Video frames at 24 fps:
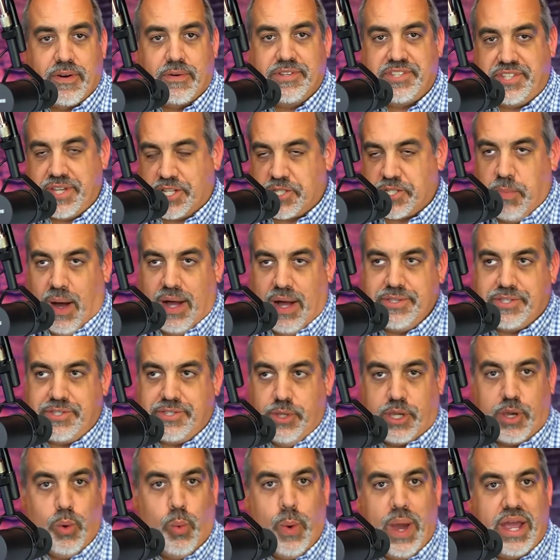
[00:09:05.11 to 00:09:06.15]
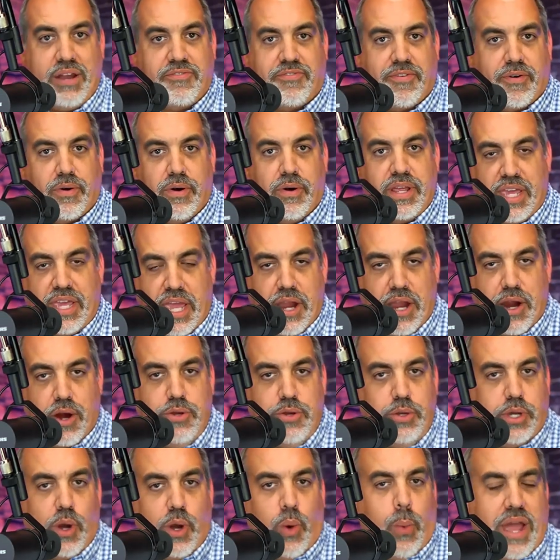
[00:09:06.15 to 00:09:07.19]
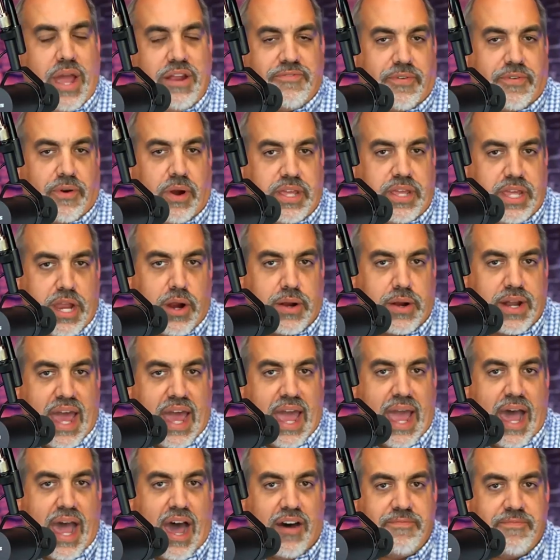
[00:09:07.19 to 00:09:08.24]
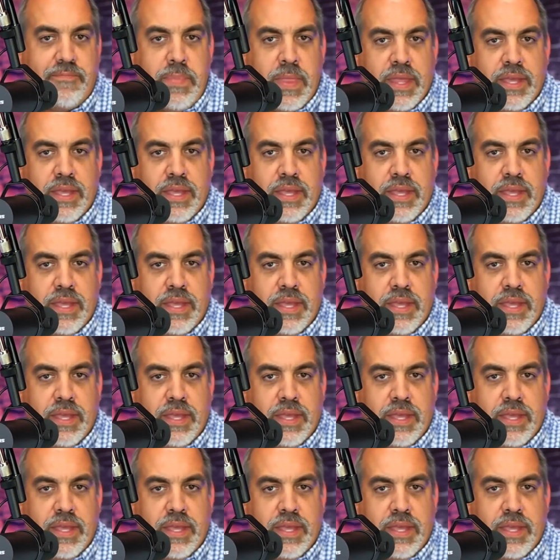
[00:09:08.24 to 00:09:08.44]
6 months. You could wait for a year. You could wait for a year and a half.